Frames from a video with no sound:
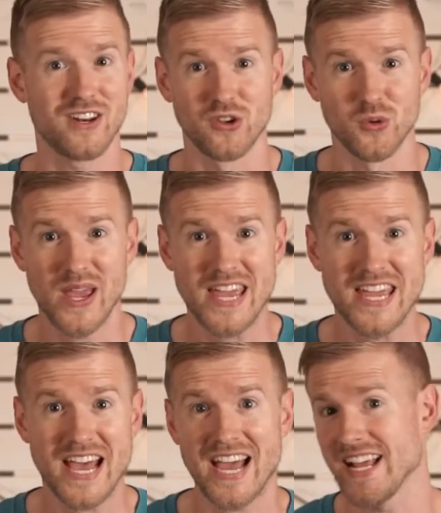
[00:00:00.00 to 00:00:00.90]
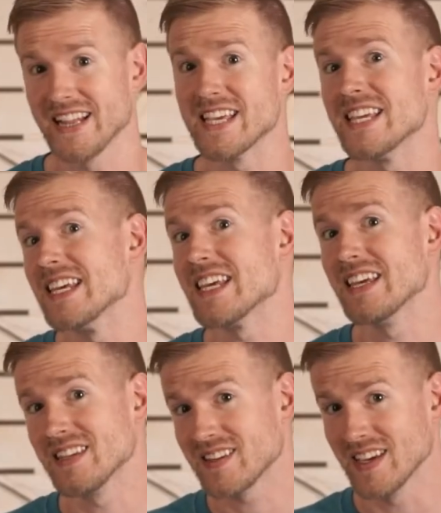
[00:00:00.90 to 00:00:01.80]
a great guy leading
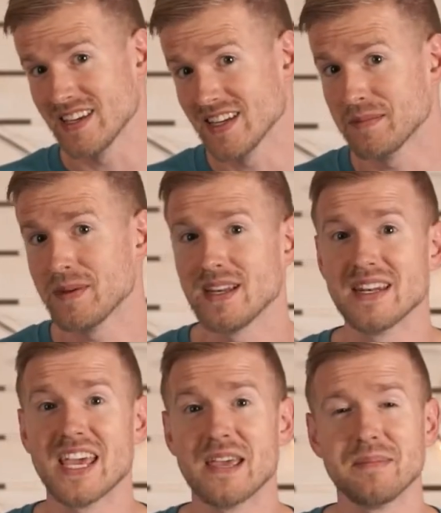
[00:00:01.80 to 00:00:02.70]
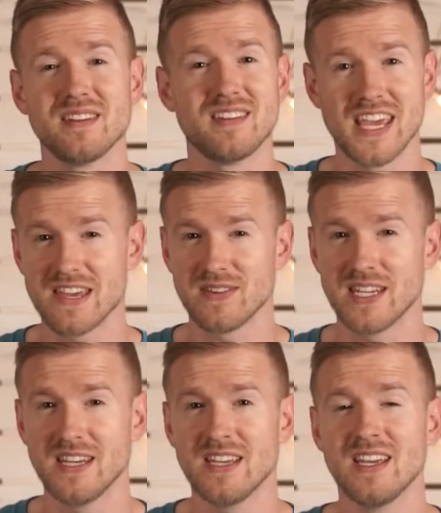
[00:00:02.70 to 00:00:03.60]
his kingdom named
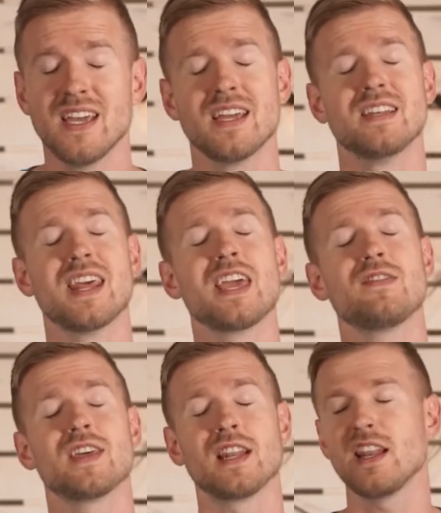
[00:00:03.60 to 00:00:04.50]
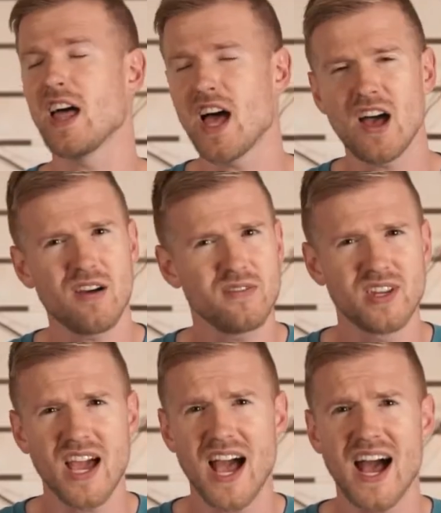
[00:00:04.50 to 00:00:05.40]
David. David loved
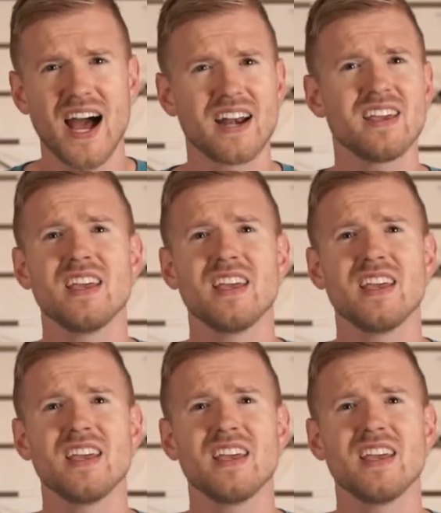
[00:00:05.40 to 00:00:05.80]
God